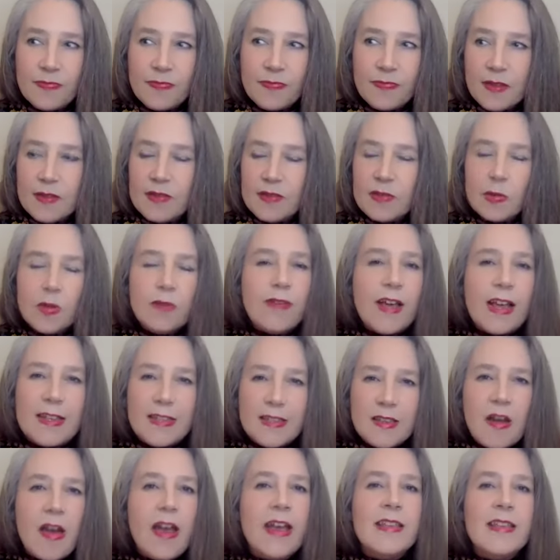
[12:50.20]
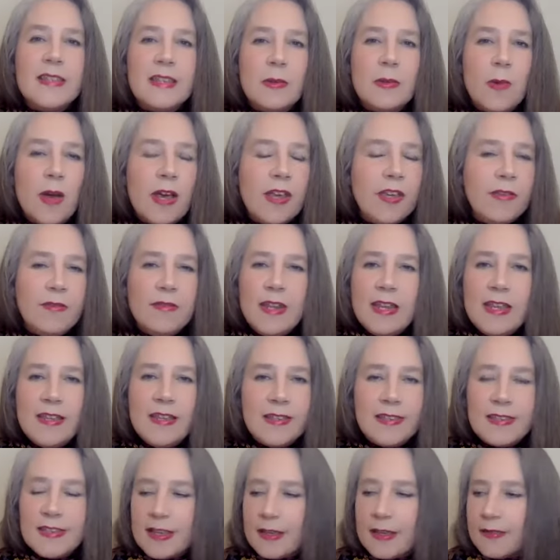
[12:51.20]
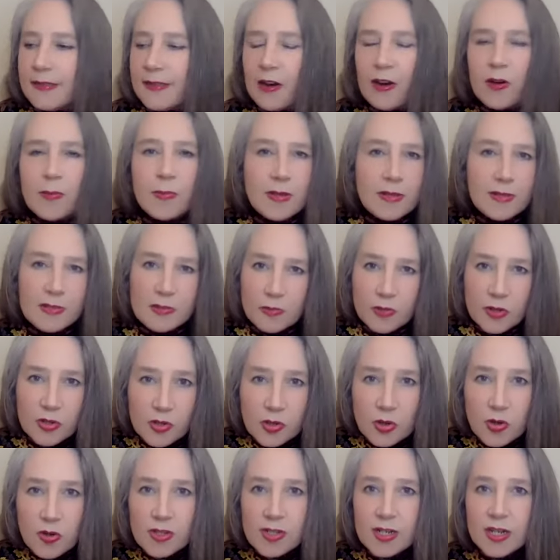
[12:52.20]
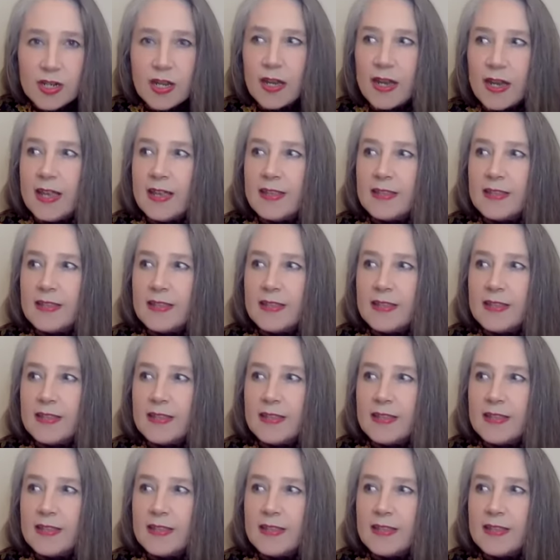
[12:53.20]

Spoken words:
the sort of anxiety where you need to see a therapist or a doctor.